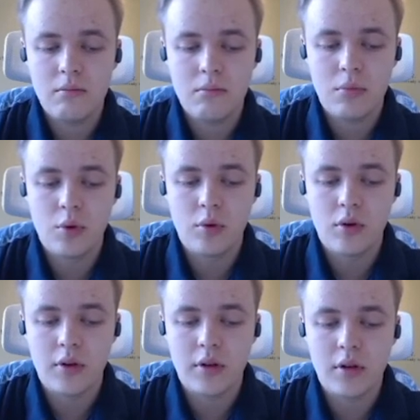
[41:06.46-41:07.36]

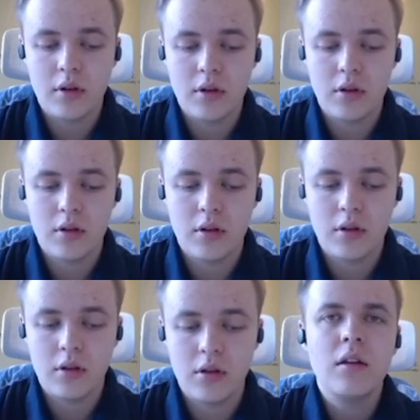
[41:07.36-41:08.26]
porn.
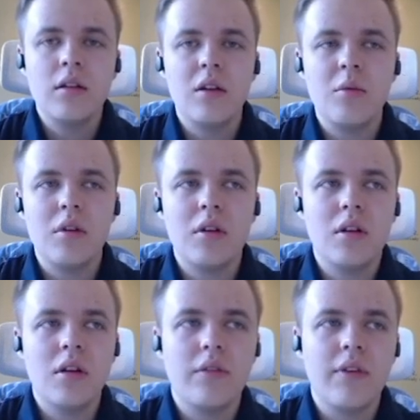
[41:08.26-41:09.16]
You know,
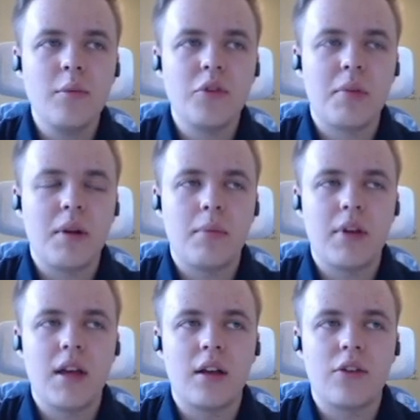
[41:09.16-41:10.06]
if I was playing
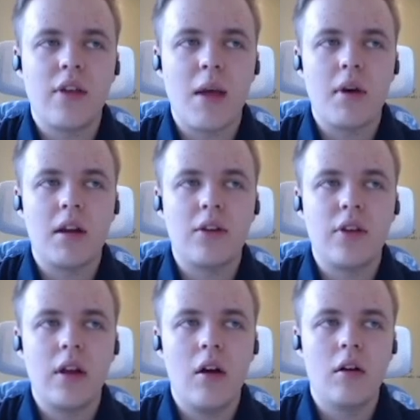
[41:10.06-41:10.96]
King's game and it
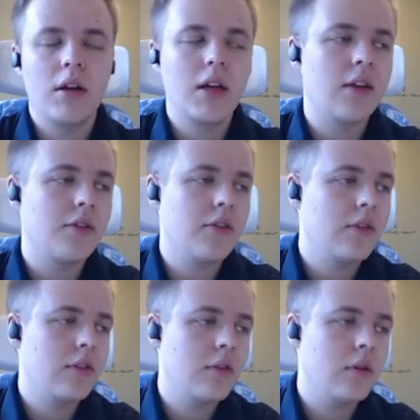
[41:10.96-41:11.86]
said, oh, kiss
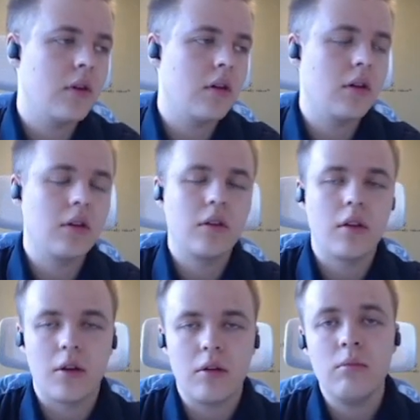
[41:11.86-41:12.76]

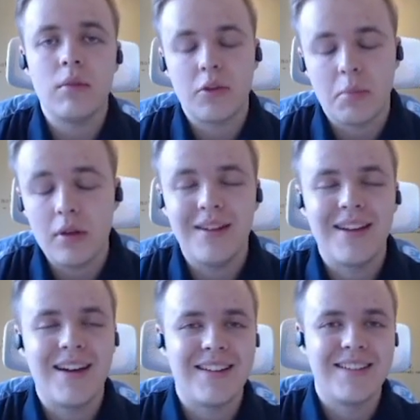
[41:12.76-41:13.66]
Theodore, that's me,
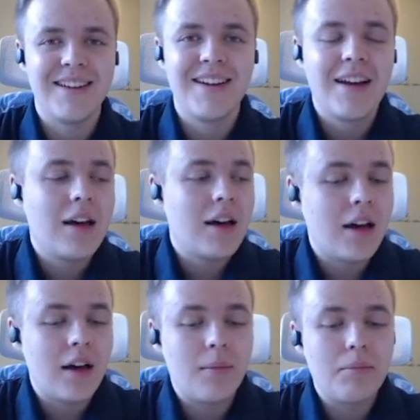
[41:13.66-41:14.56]
hi,
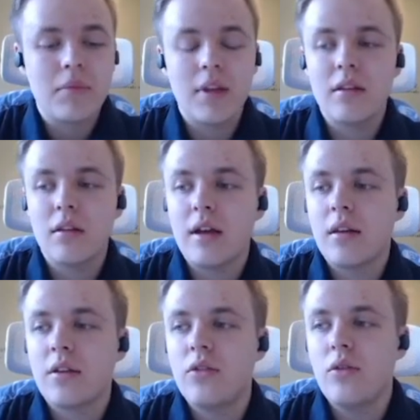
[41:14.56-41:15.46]
then I'd
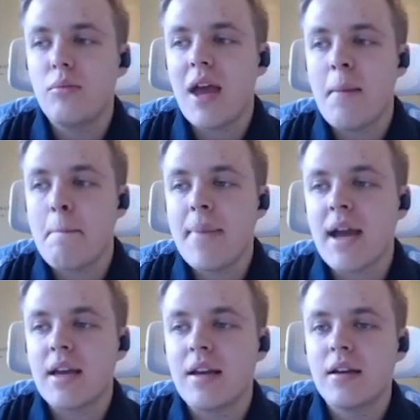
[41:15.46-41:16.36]
assume a
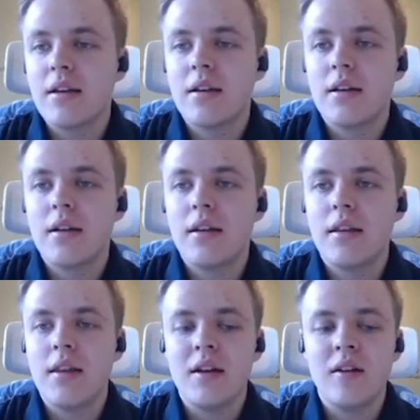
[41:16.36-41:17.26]
peck.
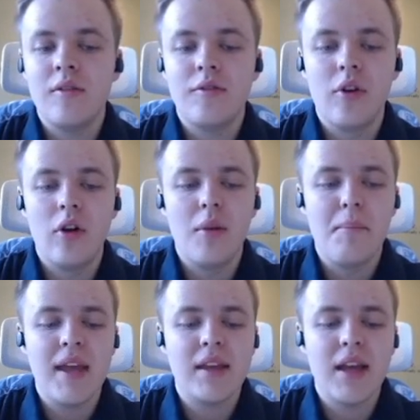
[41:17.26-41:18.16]
Not full
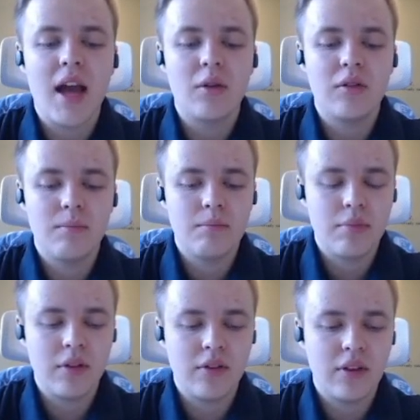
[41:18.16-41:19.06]
making out,
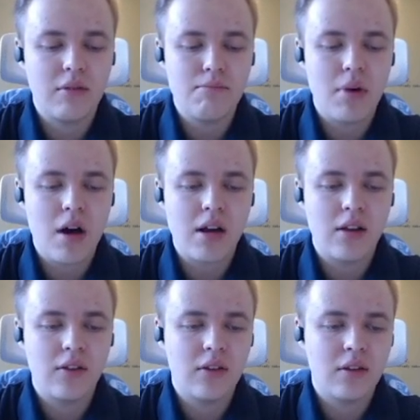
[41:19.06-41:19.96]
pressing
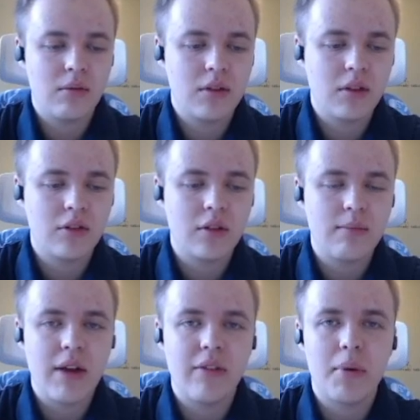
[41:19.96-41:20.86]
bodies and touching
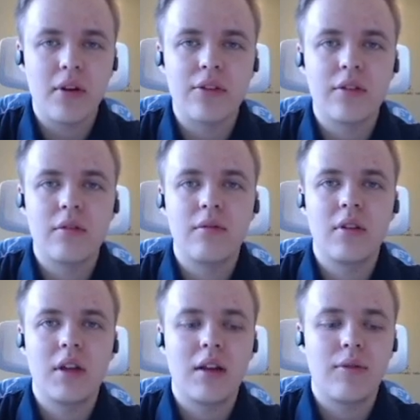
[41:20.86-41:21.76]
private parts
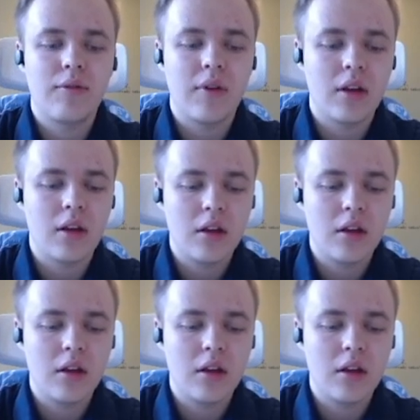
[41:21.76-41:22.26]
kind of thing.